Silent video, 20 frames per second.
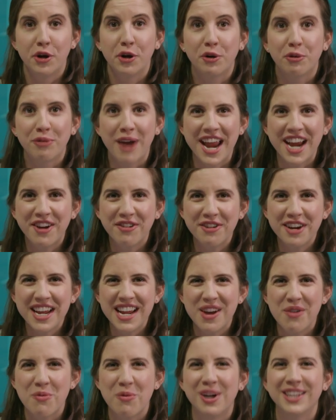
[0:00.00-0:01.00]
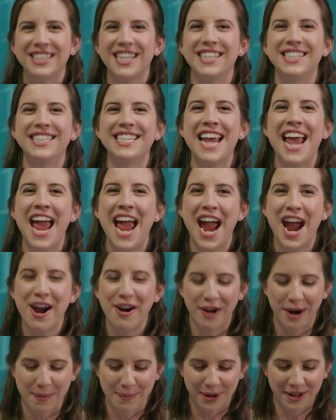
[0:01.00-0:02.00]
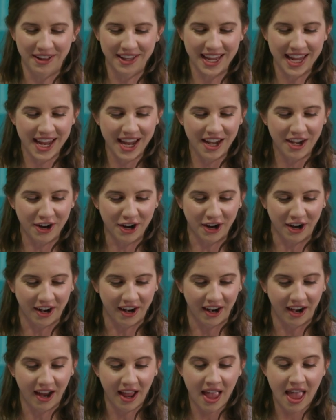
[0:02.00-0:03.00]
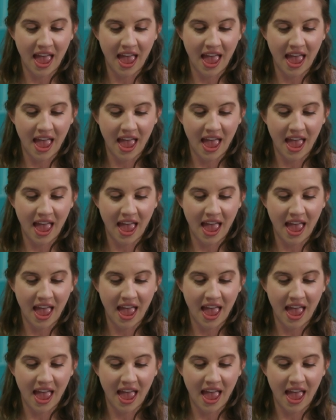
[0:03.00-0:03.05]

Gregory was a terrible eater.